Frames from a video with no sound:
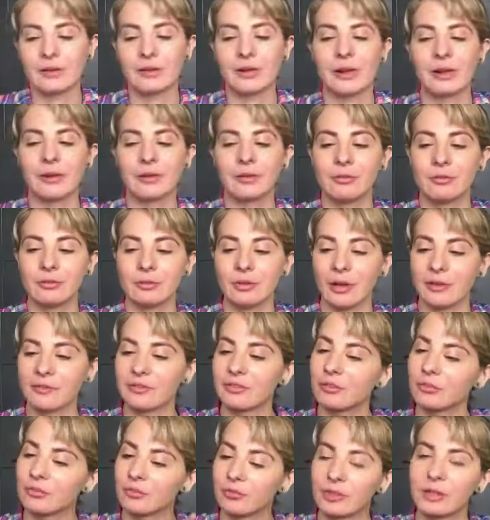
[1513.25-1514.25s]
Okay, whew,
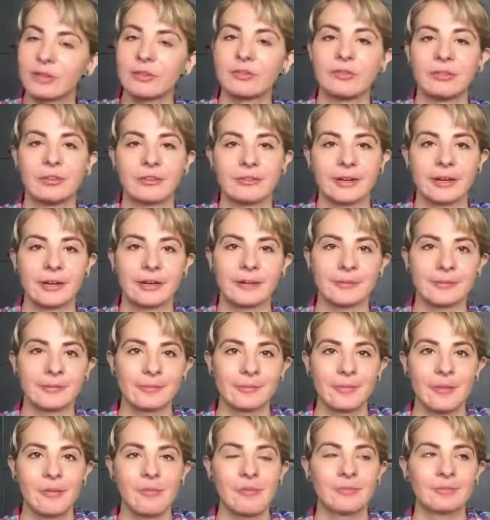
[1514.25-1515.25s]
I feel really full
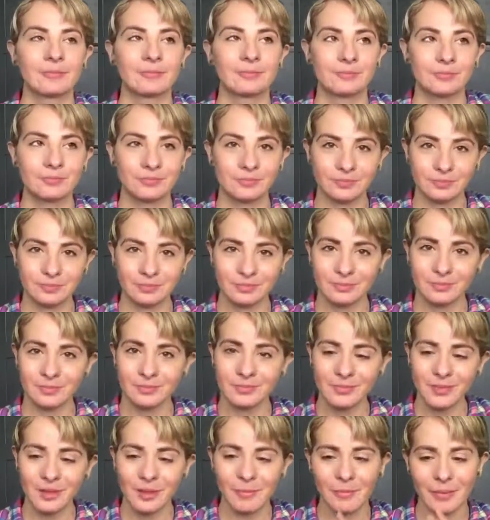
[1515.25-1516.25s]
now.
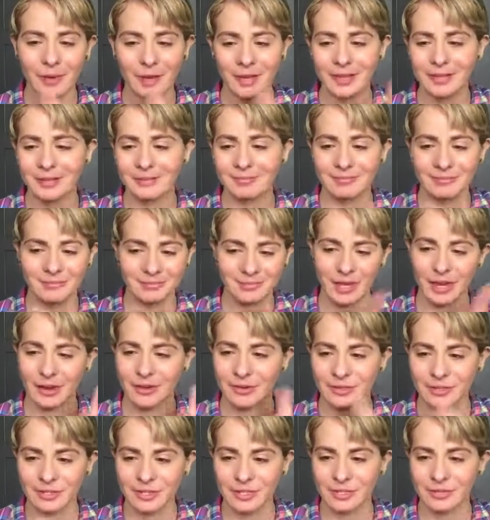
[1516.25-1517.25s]
But I can
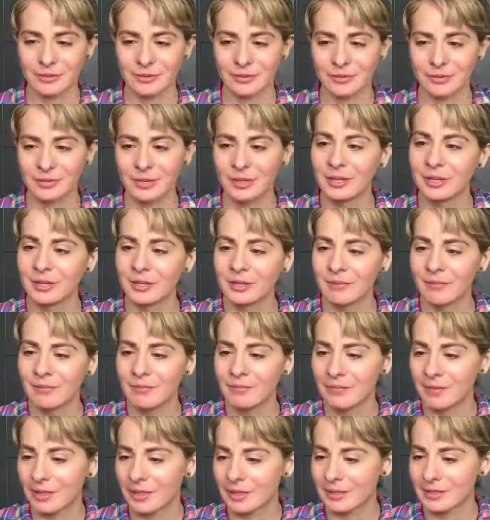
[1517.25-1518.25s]
guarantee you
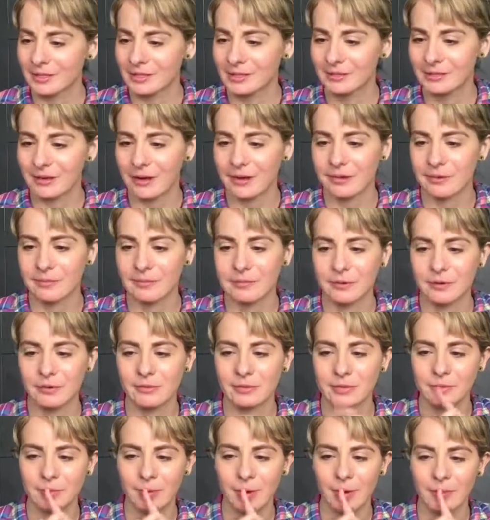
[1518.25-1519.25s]
that this entire
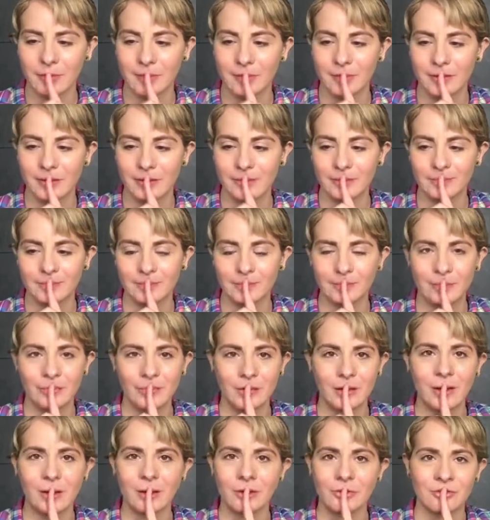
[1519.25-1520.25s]
meal was probably like
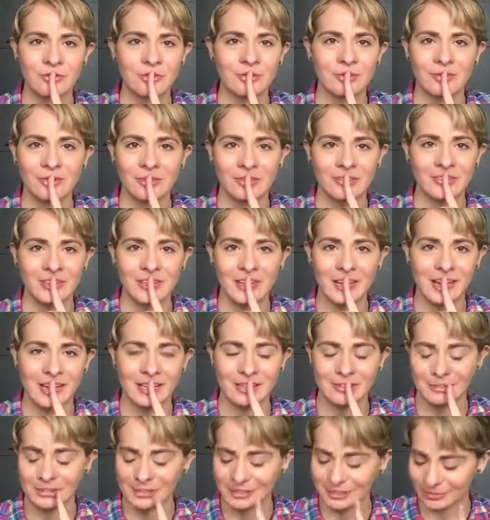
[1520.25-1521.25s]
150
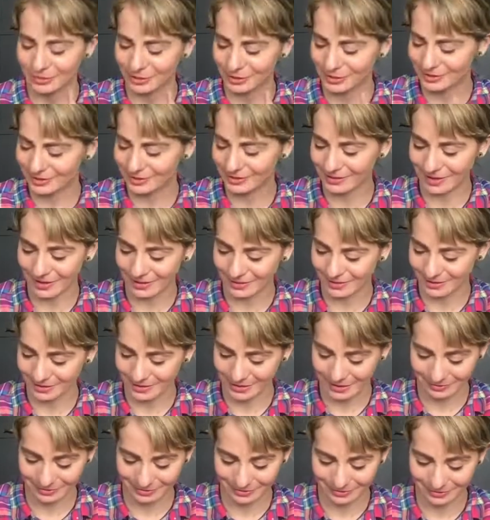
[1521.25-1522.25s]
calories, which is not
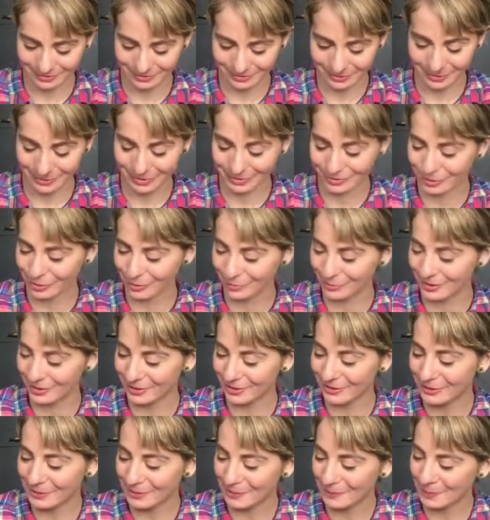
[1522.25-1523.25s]
enough for a real
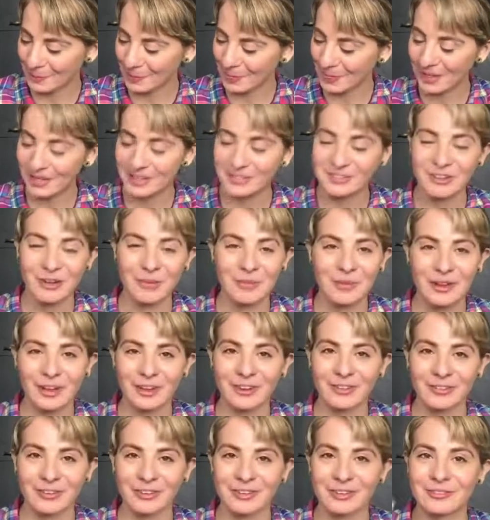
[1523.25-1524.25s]
meal. So I'll be
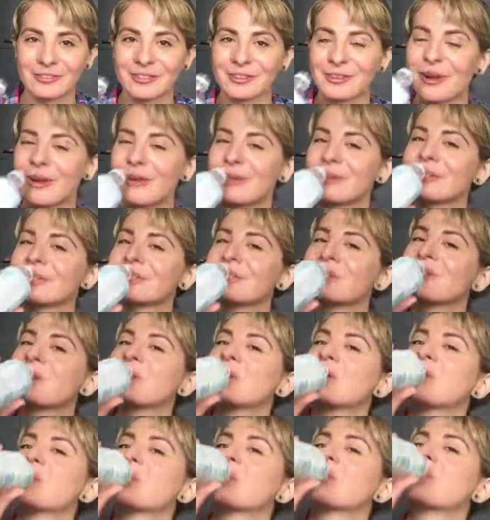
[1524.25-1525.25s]
hungry in a few hours.